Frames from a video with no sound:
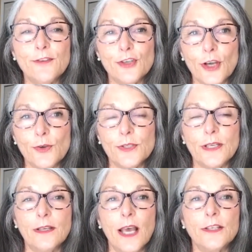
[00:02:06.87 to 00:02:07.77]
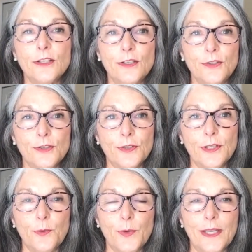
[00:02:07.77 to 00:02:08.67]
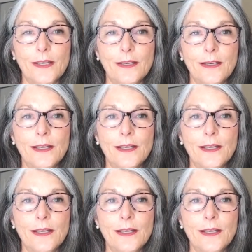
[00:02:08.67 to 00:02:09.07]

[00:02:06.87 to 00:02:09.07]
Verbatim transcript: chosen not to do during the week.